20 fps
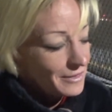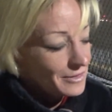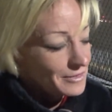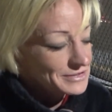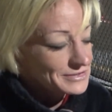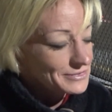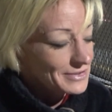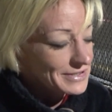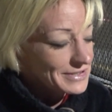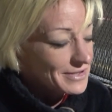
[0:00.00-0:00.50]
Or
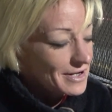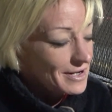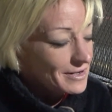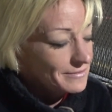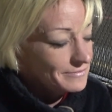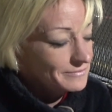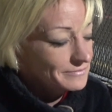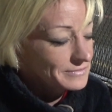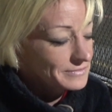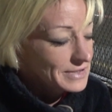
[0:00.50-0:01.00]
so I
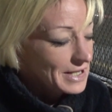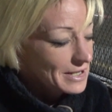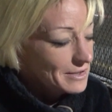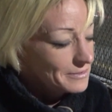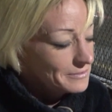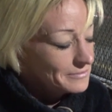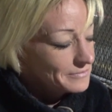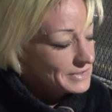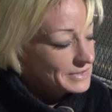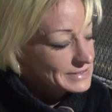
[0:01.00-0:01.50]
thought.
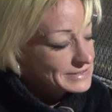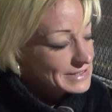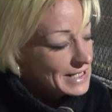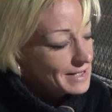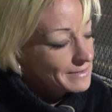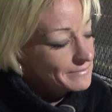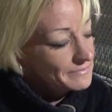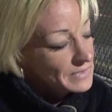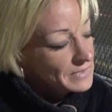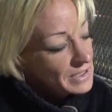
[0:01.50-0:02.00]
No, it's
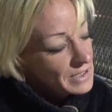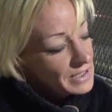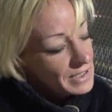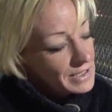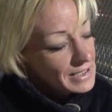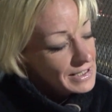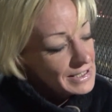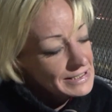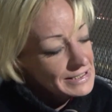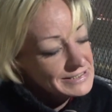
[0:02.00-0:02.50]
not.
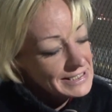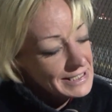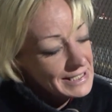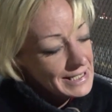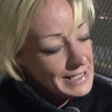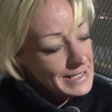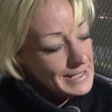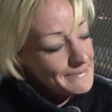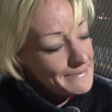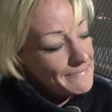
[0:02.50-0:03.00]
It's
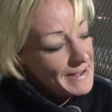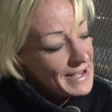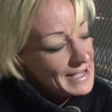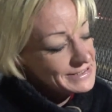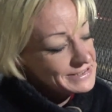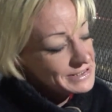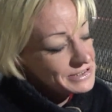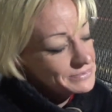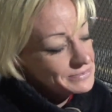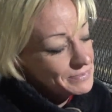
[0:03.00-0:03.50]
a
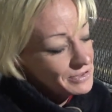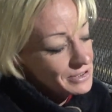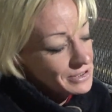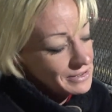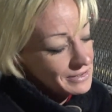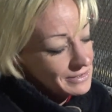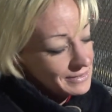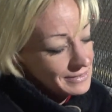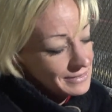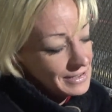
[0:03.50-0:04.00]
passage
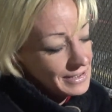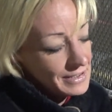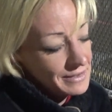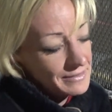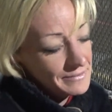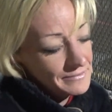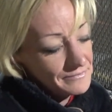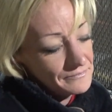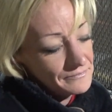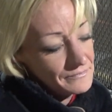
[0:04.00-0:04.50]
book, like,
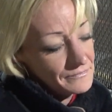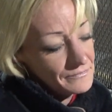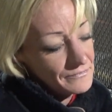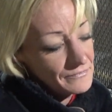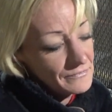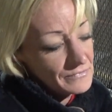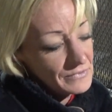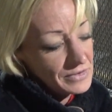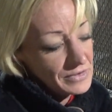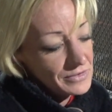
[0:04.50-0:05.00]

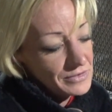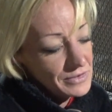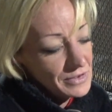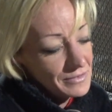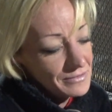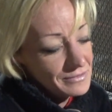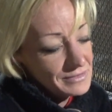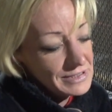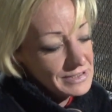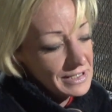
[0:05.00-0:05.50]
you
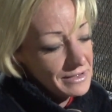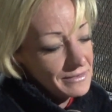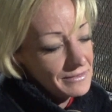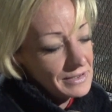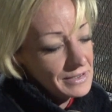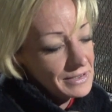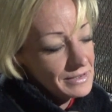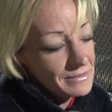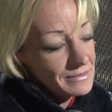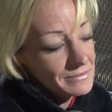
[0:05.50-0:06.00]
know,
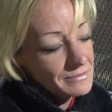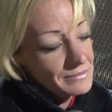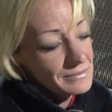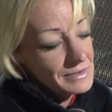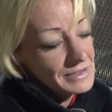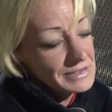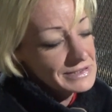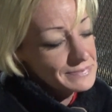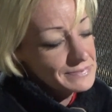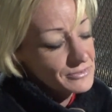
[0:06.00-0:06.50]
daily
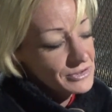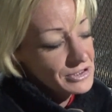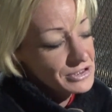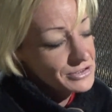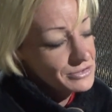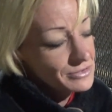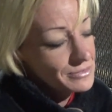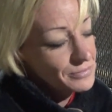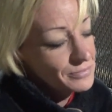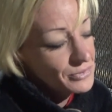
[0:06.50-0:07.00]

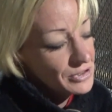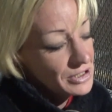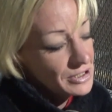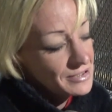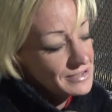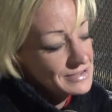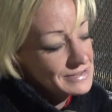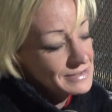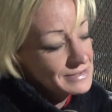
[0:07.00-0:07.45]
inspirational prayers.